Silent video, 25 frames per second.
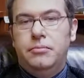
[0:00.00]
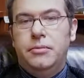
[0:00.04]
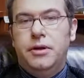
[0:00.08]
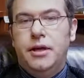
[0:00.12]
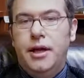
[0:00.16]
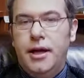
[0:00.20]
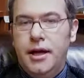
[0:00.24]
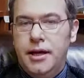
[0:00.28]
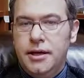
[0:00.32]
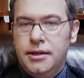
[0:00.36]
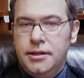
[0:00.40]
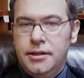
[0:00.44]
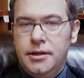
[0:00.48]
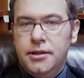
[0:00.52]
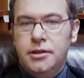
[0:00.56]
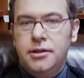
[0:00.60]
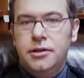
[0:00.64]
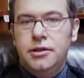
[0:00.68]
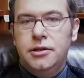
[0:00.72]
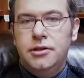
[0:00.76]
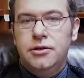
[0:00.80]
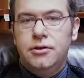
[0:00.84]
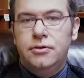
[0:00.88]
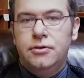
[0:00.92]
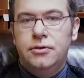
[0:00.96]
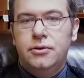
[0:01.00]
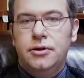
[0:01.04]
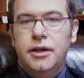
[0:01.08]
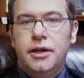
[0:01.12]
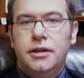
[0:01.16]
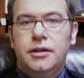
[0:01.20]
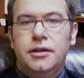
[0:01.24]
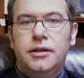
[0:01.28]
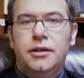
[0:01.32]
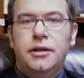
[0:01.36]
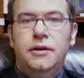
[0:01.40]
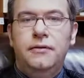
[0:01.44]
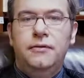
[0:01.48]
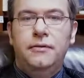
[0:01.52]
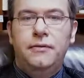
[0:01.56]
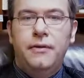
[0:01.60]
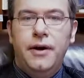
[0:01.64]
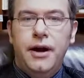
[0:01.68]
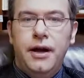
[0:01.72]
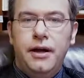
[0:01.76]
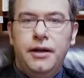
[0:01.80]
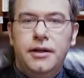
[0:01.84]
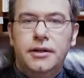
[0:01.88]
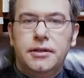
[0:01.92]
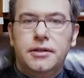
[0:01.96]
Yes, it is true that in
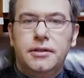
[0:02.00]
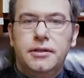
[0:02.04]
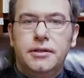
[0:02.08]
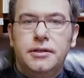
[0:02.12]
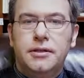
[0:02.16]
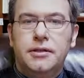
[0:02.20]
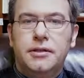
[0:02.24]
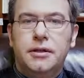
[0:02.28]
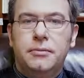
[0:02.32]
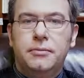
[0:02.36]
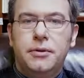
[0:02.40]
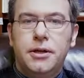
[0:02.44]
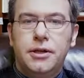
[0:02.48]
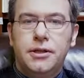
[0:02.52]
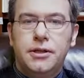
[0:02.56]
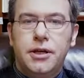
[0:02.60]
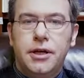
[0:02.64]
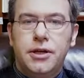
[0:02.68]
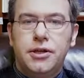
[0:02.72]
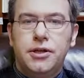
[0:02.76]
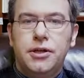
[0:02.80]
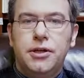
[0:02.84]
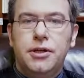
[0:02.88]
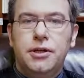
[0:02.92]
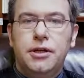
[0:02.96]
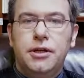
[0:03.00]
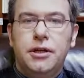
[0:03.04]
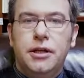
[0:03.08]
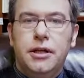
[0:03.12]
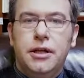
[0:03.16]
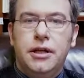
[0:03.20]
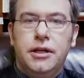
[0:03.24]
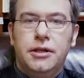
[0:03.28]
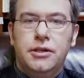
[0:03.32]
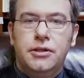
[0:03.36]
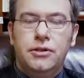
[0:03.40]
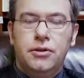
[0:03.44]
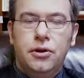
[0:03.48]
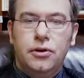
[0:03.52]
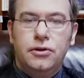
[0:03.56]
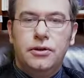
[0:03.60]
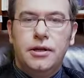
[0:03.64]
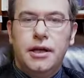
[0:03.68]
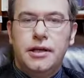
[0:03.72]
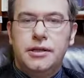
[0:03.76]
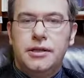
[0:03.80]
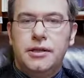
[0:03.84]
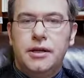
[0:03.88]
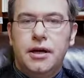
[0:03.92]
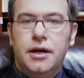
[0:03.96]
finance, stabilization is not
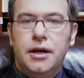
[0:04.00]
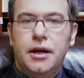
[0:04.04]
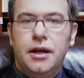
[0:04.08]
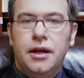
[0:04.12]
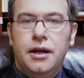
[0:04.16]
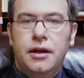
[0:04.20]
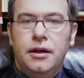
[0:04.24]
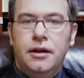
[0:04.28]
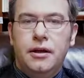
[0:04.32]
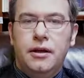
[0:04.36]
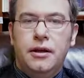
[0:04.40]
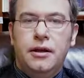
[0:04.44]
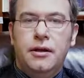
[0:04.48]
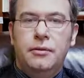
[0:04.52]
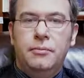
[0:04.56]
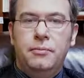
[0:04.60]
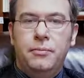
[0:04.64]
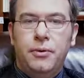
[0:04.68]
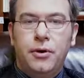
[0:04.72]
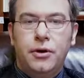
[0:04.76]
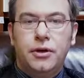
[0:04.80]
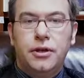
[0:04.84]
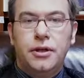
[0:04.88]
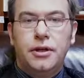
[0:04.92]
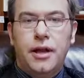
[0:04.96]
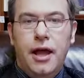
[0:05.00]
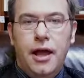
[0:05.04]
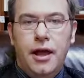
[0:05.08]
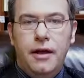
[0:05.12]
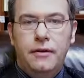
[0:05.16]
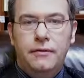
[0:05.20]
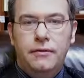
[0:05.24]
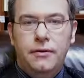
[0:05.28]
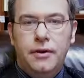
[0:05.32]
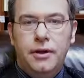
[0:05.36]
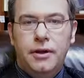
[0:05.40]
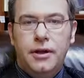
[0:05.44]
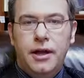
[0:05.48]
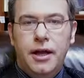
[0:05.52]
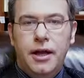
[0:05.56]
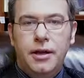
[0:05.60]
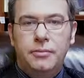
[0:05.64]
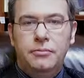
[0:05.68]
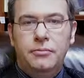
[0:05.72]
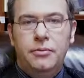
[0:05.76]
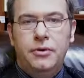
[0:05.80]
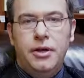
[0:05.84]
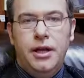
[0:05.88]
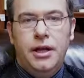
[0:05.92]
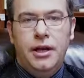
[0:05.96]
necessarily important every
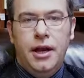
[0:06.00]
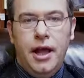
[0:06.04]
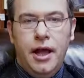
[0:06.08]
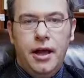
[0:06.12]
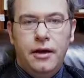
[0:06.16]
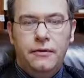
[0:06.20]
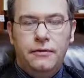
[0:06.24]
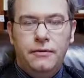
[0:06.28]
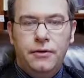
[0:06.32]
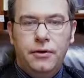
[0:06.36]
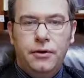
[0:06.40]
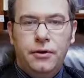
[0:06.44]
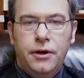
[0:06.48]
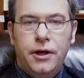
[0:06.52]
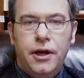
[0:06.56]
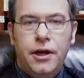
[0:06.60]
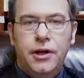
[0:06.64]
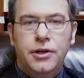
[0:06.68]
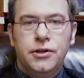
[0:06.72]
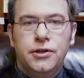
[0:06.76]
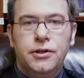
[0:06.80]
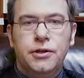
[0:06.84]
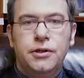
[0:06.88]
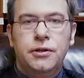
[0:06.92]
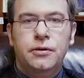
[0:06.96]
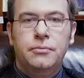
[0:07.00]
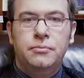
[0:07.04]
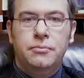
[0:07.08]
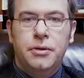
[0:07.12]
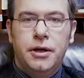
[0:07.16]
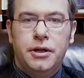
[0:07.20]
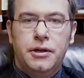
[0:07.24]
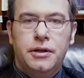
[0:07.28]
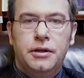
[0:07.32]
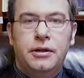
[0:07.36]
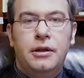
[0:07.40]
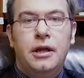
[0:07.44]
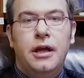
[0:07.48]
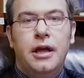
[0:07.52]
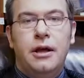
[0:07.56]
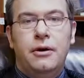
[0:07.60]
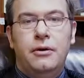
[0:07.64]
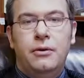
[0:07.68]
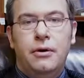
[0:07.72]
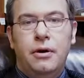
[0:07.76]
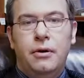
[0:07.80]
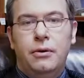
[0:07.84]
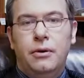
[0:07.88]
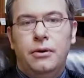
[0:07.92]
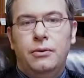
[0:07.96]
time, in every occasion, but
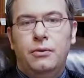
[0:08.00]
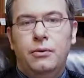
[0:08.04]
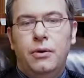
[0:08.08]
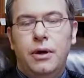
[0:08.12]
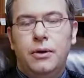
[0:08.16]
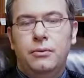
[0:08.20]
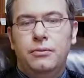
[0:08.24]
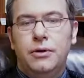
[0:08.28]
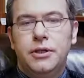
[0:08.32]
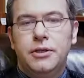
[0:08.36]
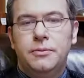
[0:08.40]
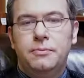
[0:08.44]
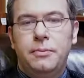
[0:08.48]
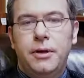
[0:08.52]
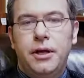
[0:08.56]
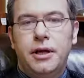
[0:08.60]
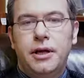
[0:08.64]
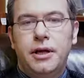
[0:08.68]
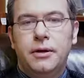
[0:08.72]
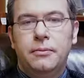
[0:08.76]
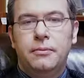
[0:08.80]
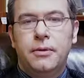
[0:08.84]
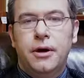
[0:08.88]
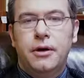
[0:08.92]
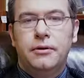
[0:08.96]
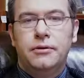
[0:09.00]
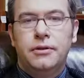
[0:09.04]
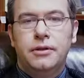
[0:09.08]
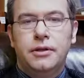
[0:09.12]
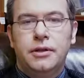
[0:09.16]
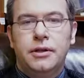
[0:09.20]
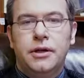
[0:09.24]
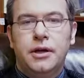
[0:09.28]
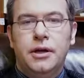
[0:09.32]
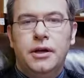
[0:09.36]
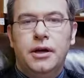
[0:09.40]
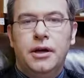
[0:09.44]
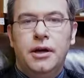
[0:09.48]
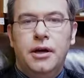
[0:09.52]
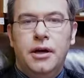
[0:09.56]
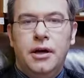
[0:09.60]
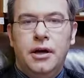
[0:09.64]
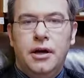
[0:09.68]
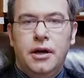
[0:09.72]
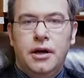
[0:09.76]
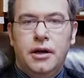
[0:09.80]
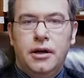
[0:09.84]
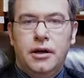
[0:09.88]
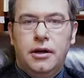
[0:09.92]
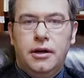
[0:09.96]
when we speak about
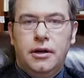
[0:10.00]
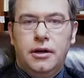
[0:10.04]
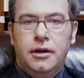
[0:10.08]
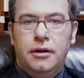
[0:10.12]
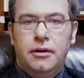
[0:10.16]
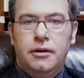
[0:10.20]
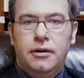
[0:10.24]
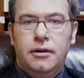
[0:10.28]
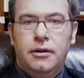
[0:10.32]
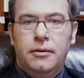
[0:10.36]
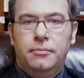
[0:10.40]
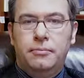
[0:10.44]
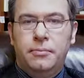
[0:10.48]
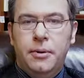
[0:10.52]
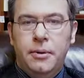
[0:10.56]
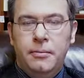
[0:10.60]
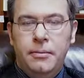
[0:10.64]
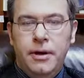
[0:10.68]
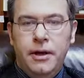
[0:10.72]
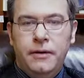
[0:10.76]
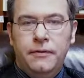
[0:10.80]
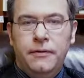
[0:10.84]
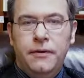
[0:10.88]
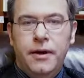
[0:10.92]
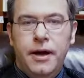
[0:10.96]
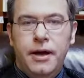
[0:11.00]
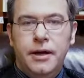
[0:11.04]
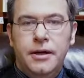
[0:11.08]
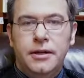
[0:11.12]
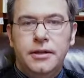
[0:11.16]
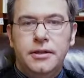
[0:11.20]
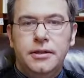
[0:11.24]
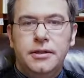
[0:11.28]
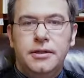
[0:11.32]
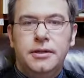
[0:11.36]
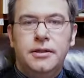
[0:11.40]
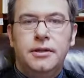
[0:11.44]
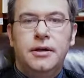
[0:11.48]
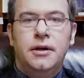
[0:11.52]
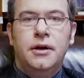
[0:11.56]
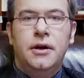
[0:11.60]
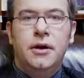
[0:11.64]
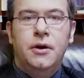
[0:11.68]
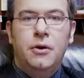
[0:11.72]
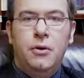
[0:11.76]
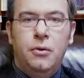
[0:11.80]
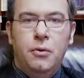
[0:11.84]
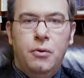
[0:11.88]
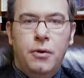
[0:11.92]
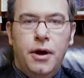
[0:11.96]
public finance,
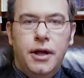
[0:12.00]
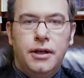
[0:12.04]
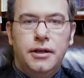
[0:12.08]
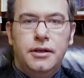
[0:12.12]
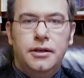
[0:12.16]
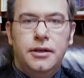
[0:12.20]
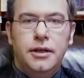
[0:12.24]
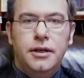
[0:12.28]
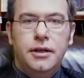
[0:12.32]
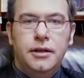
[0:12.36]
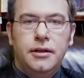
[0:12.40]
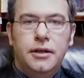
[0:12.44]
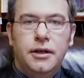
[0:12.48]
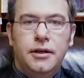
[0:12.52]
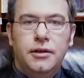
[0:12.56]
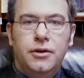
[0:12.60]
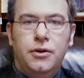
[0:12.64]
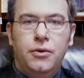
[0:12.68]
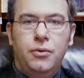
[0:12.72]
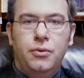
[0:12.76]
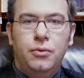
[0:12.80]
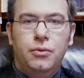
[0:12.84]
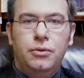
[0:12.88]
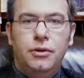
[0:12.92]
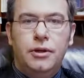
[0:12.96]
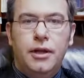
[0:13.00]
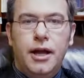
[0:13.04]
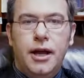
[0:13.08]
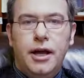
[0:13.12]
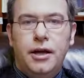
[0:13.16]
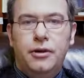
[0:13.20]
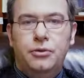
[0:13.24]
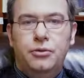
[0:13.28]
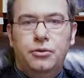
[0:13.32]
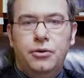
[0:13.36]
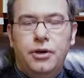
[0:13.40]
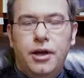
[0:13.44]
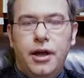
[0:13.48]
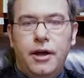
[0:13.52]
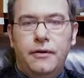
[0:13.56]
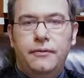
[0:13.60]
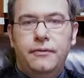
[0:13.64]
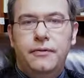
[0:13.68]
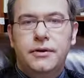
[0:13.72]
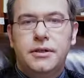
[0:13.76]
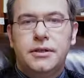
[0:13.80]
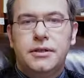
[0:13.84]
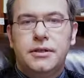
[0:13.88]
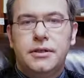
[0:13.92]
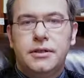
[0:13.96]
one thing that you would like to
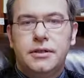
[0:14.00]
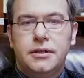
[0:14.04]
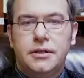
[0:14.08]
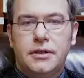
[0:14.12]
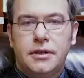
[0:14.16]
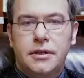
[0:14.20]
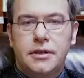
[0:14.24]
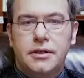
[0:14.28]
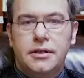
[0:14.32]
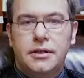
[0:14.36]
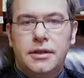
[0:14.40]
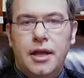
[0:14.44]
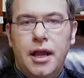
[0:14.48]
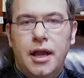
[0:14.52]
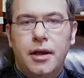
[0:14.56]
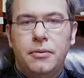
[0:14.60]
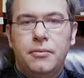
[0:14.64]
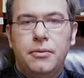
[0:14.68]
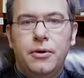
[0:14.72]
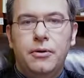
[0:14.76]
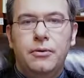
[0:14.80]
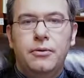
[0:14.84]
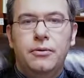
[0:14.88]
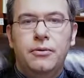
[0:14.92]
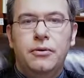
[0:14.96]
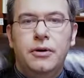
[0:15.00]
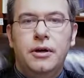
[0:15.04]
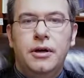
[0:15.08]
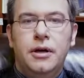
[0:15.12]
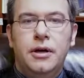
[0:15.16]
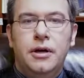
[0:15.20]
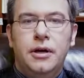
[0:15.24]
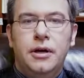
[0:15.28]
have is stable